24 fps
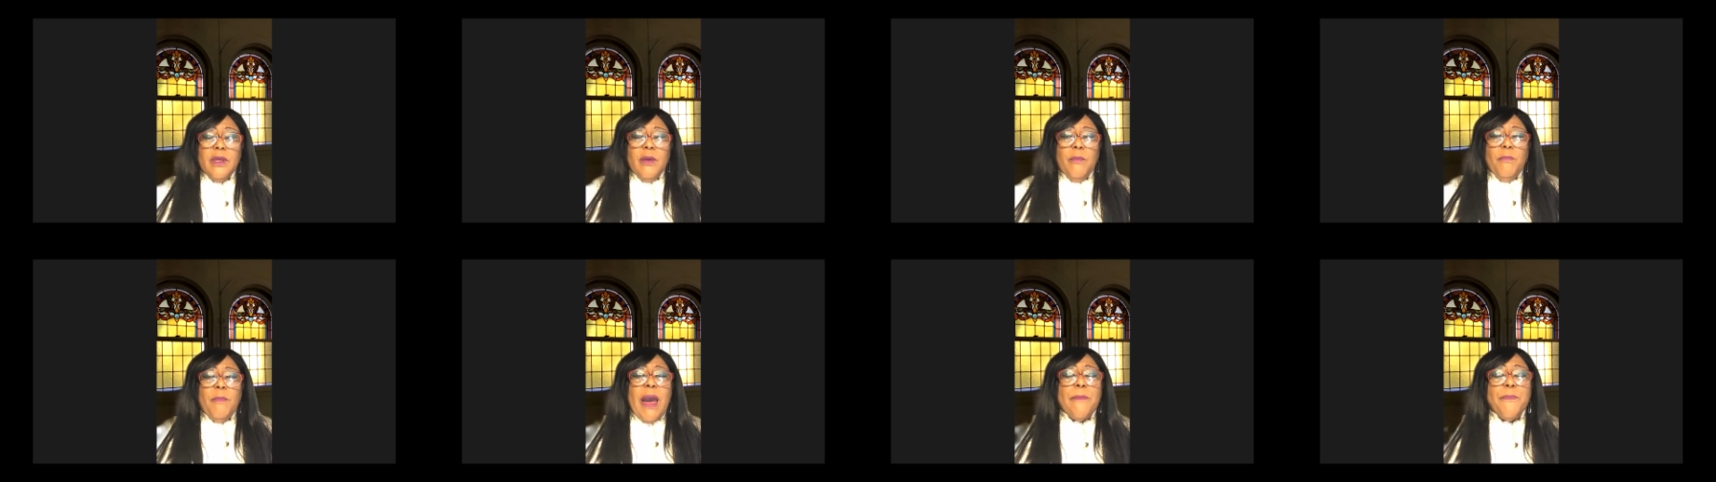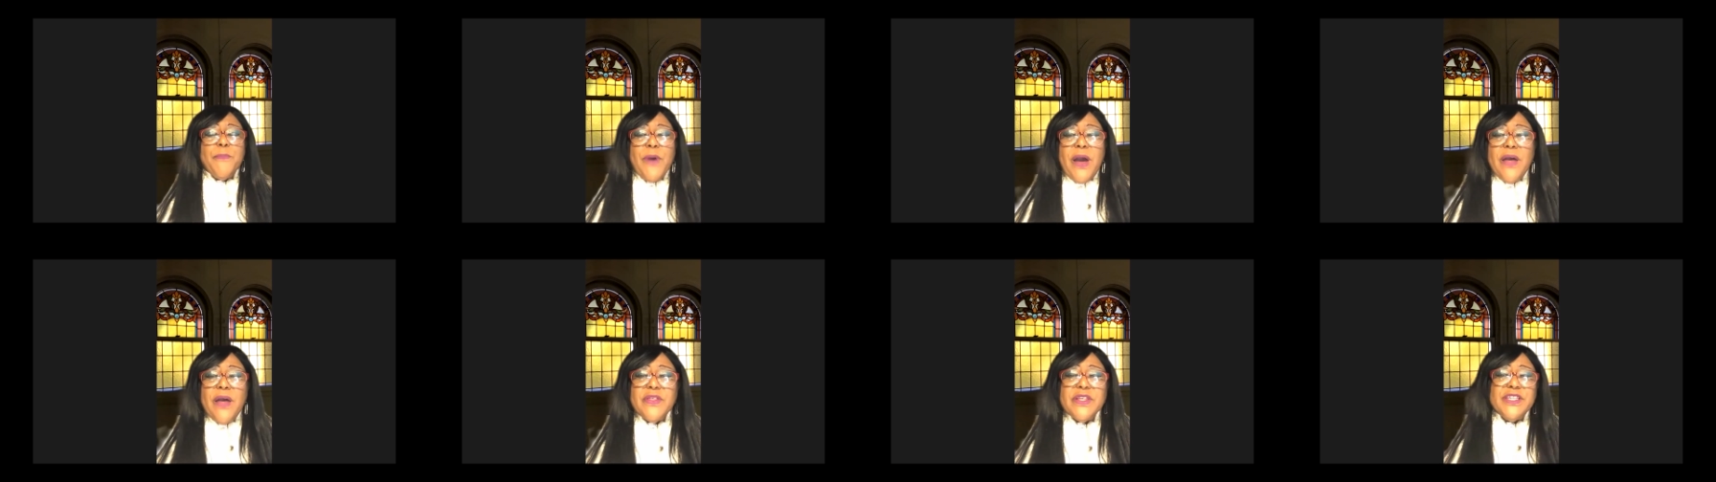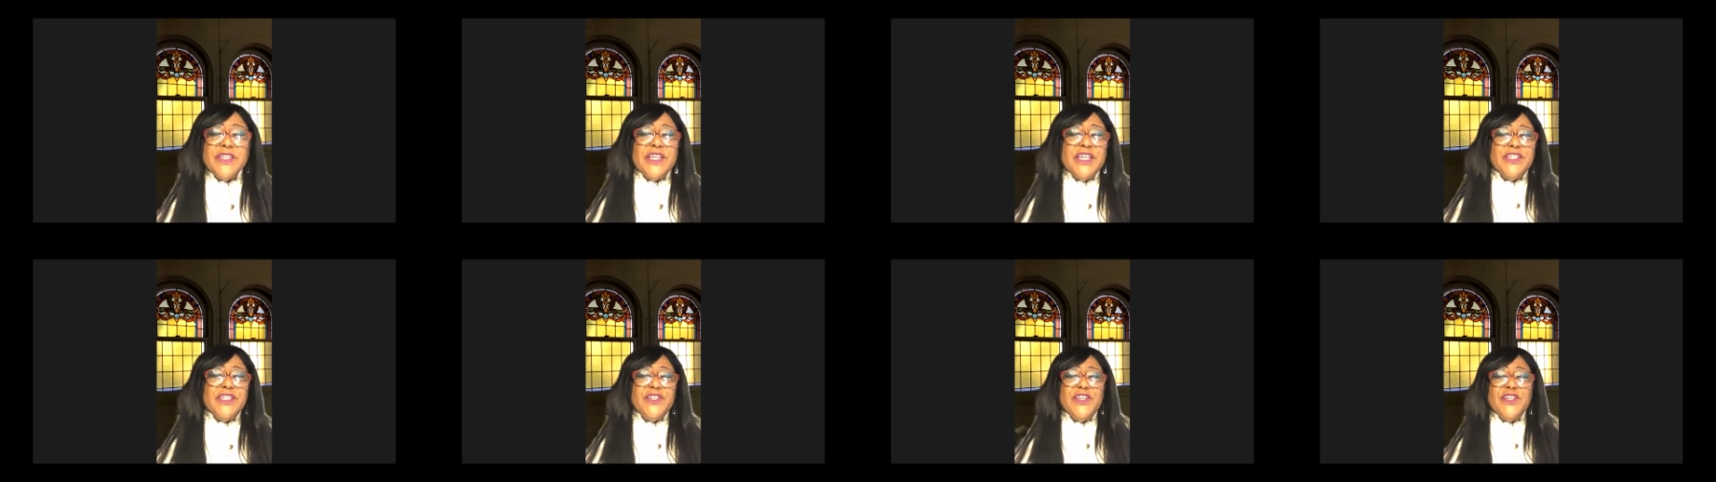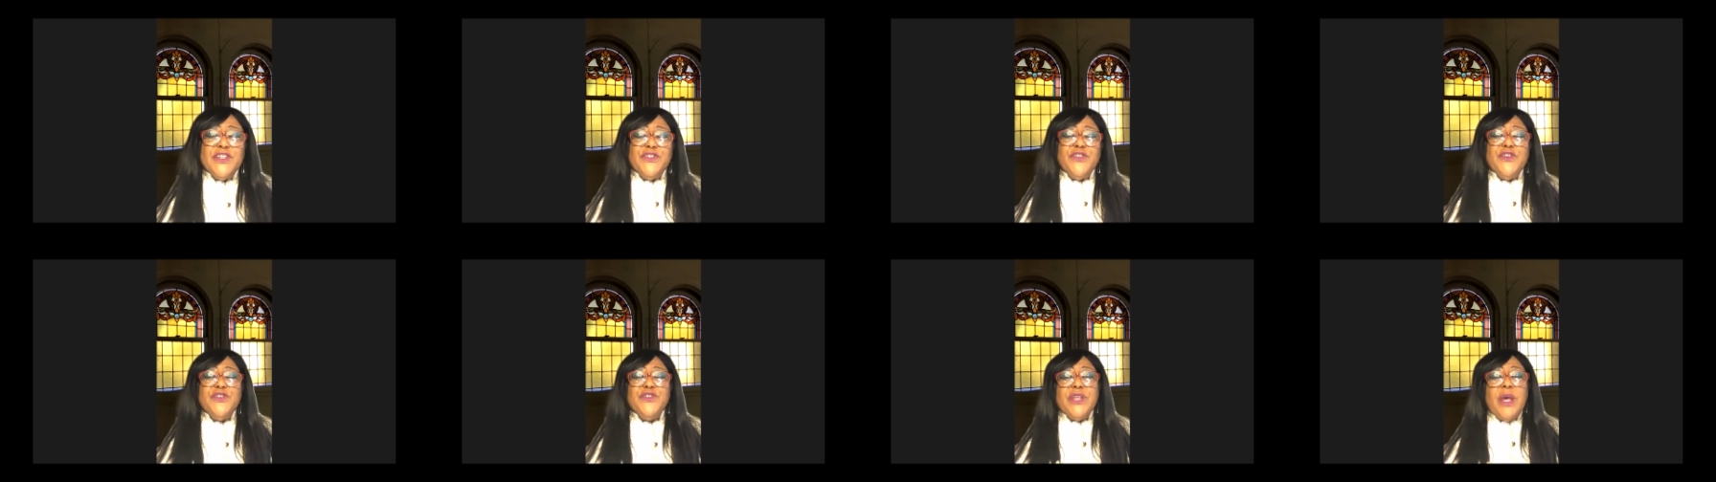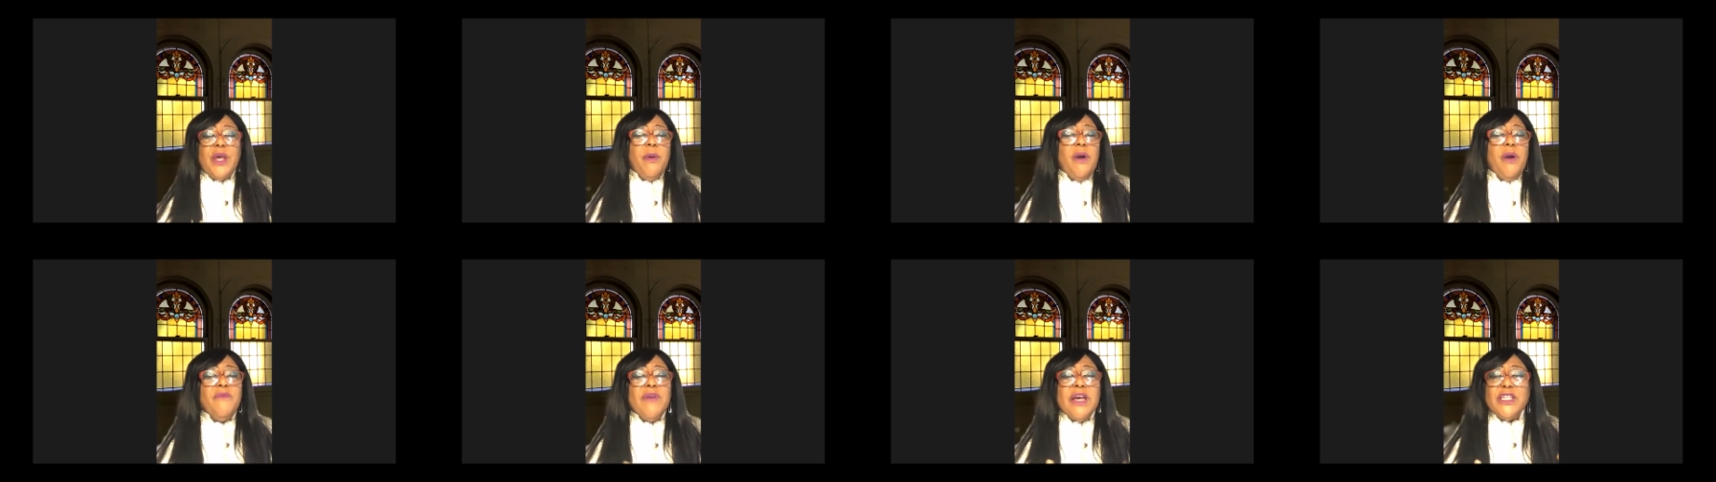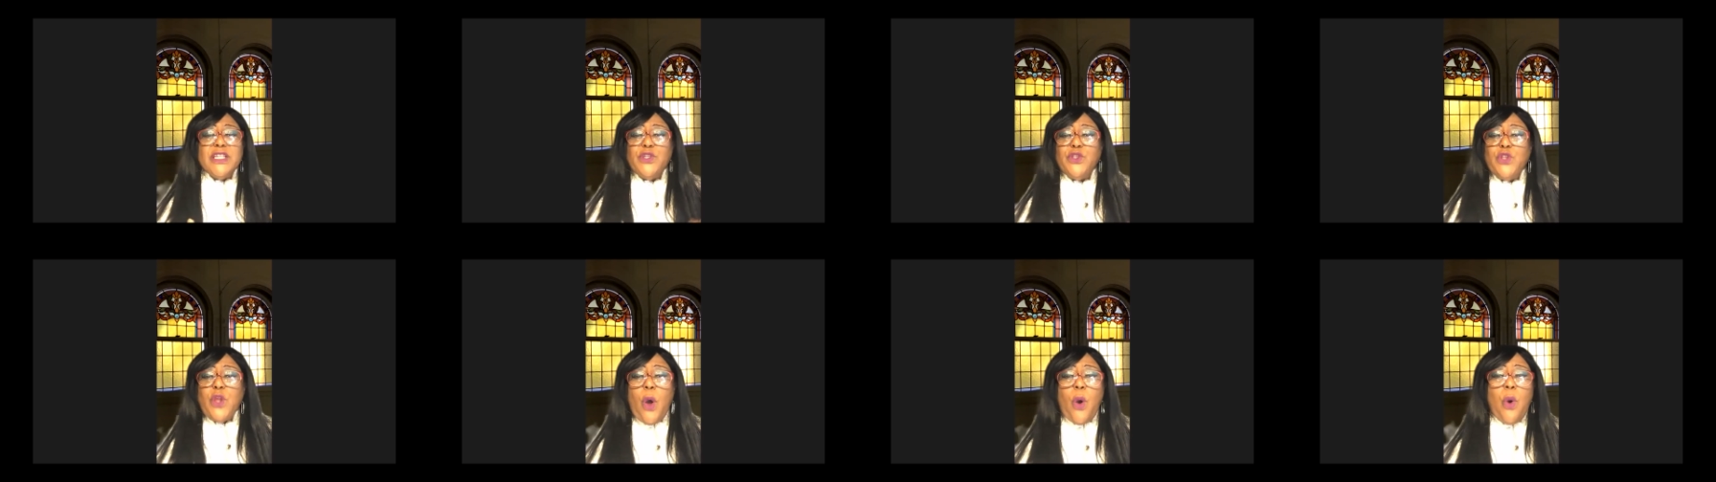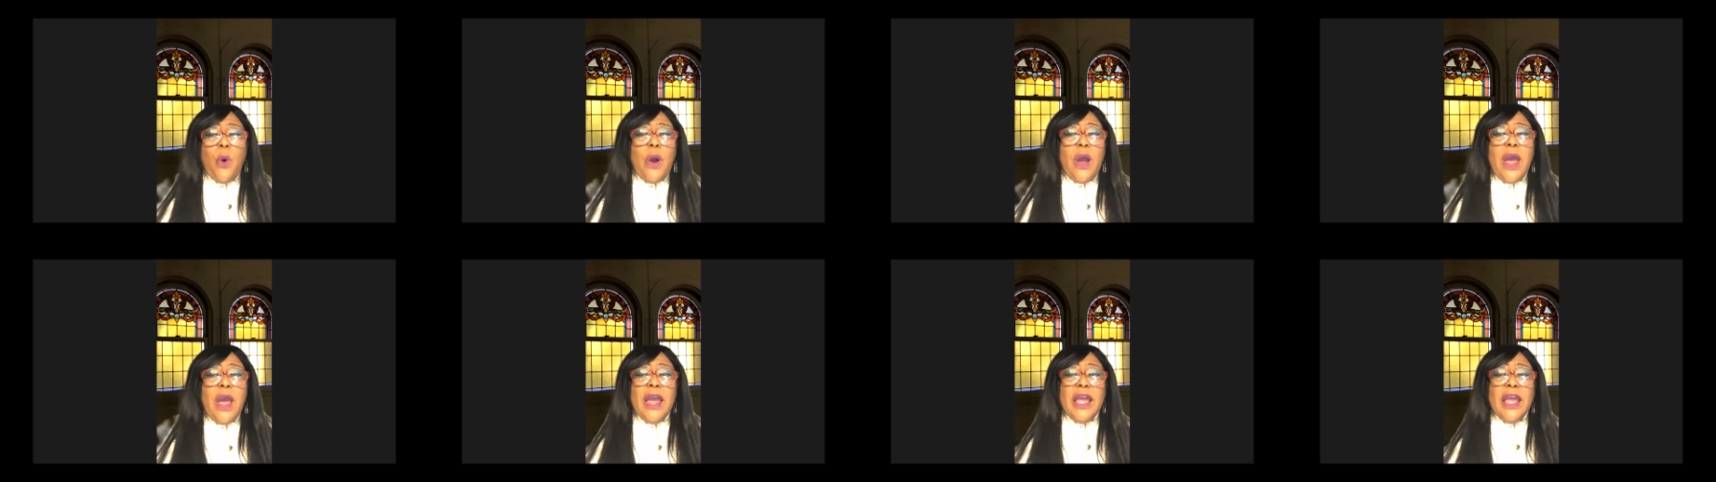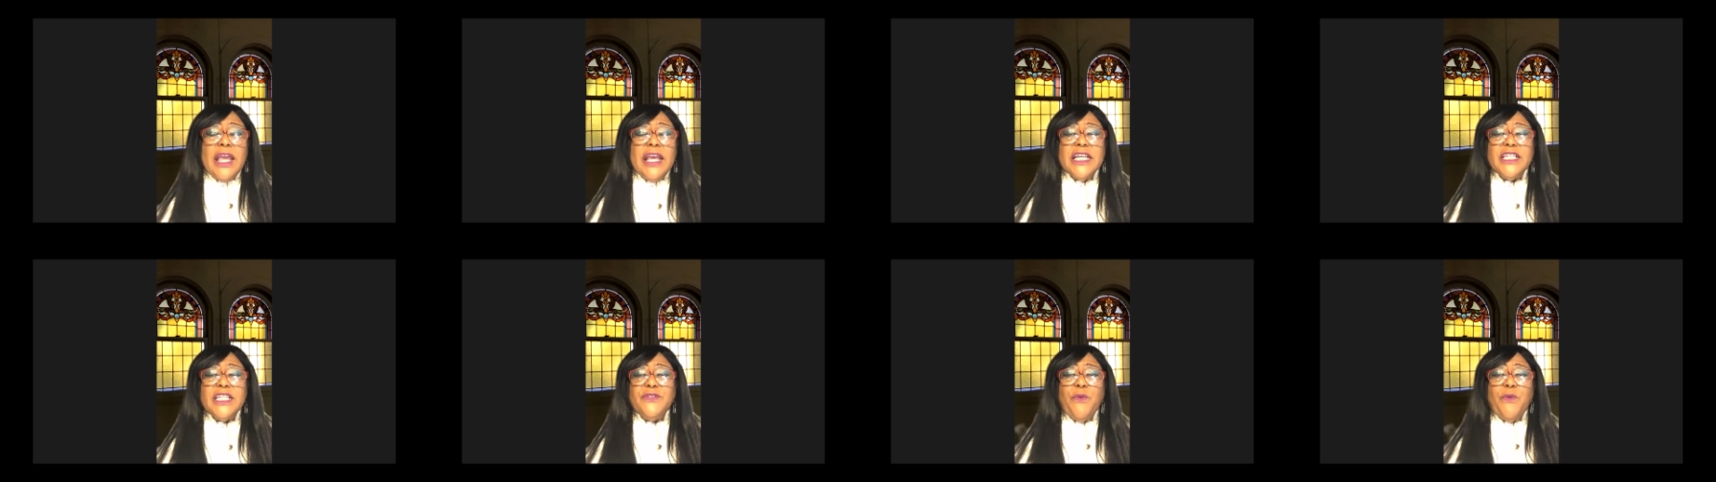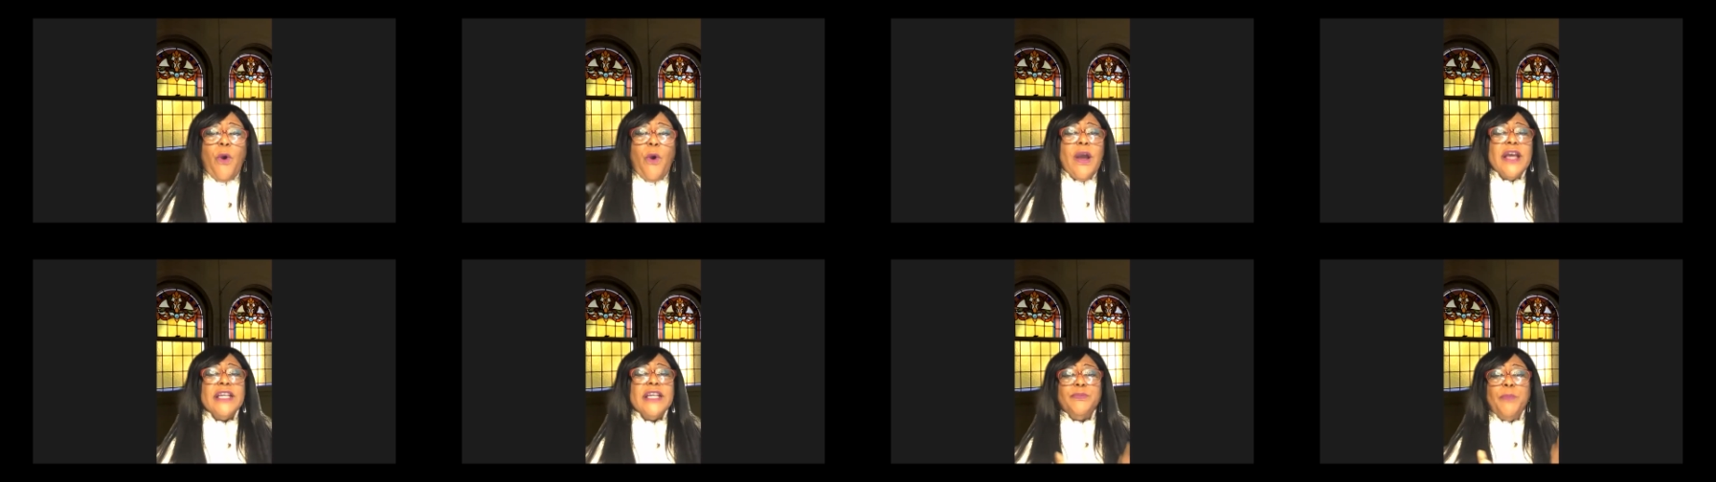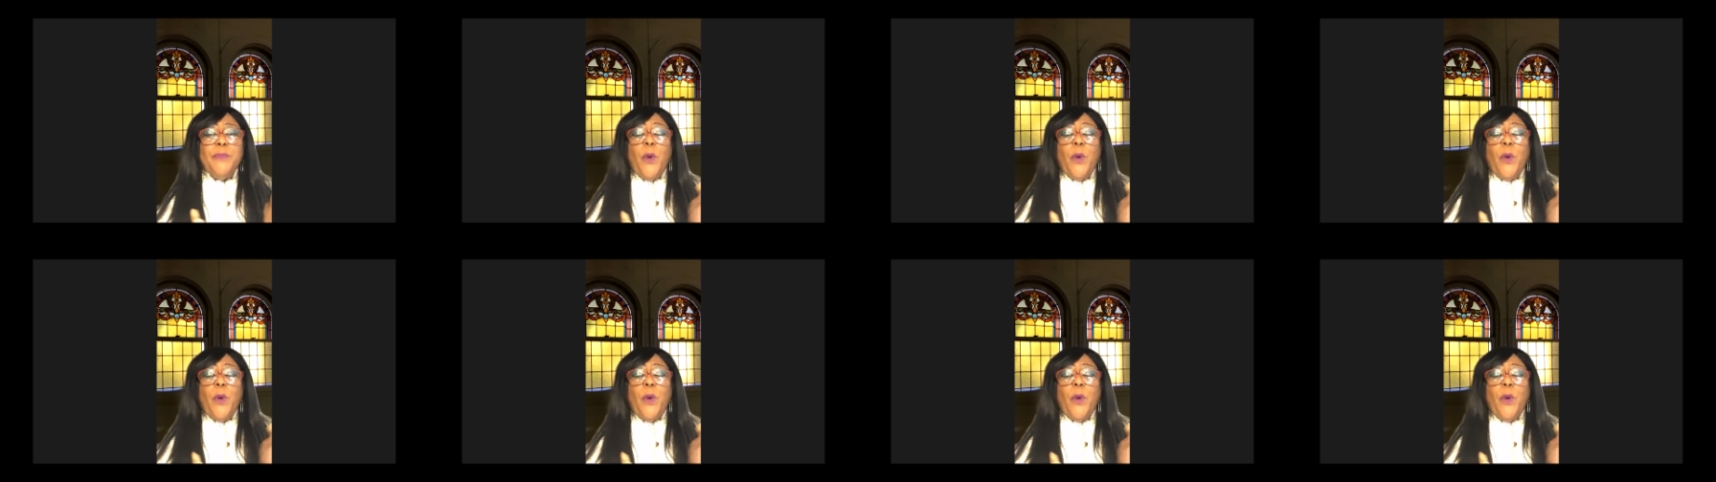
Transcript: My brothers and sisters, some of us know his voice,